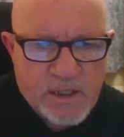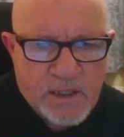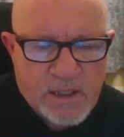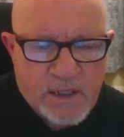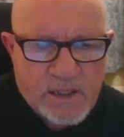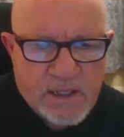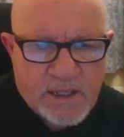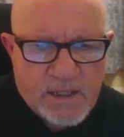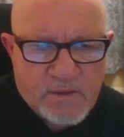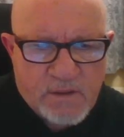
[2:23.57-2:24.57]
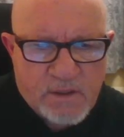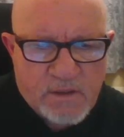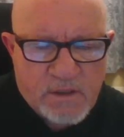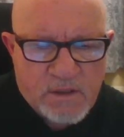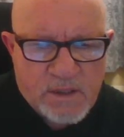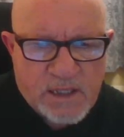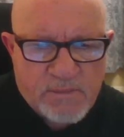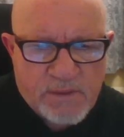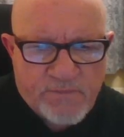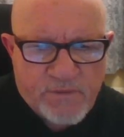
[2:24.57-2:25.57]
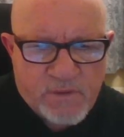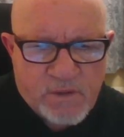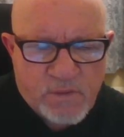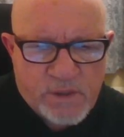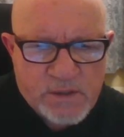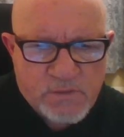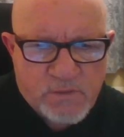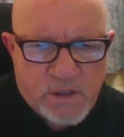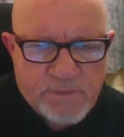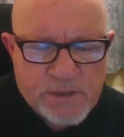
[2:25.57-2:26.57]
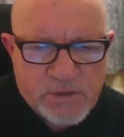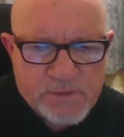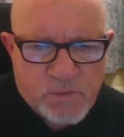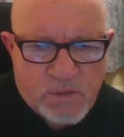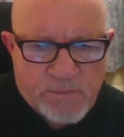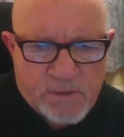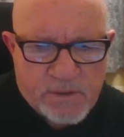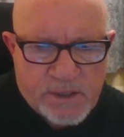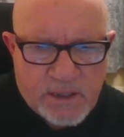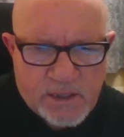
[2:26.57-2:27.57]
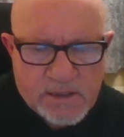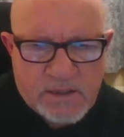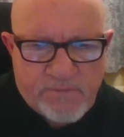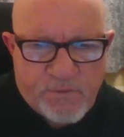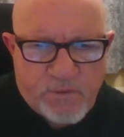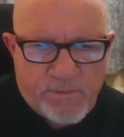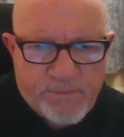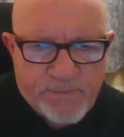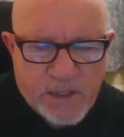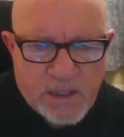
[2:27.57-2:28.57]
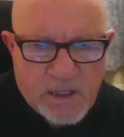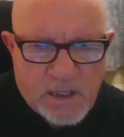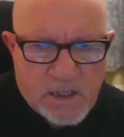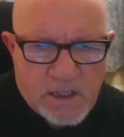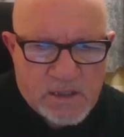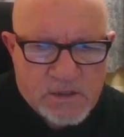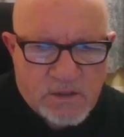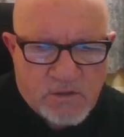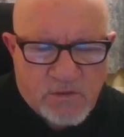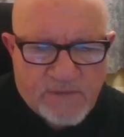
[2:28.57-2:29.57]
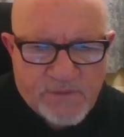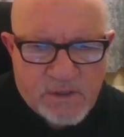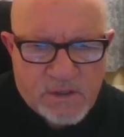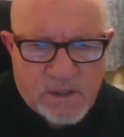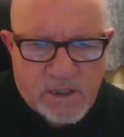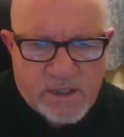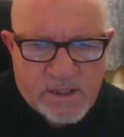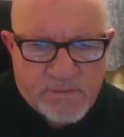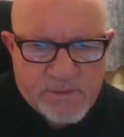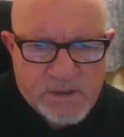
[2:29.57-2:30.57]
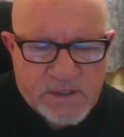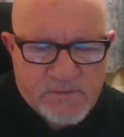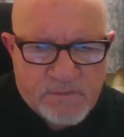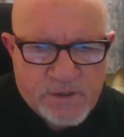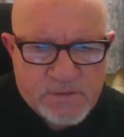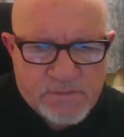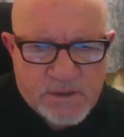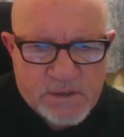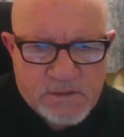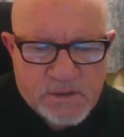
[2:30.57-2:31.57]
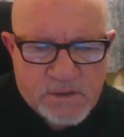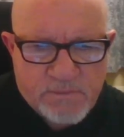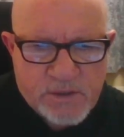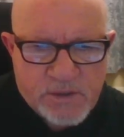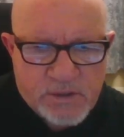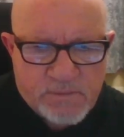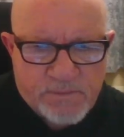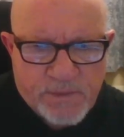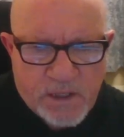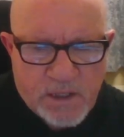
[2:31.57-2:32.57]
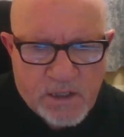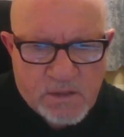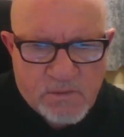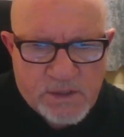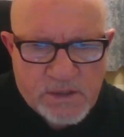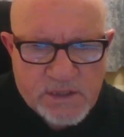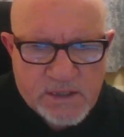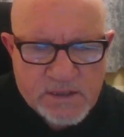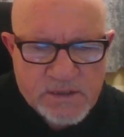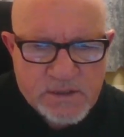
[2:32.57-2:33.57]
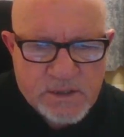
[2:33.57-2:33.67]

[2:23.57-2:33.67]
He then came in for a bishop swap on d4. He's got a crafty little line here because after bishop takes bishop, queen takes.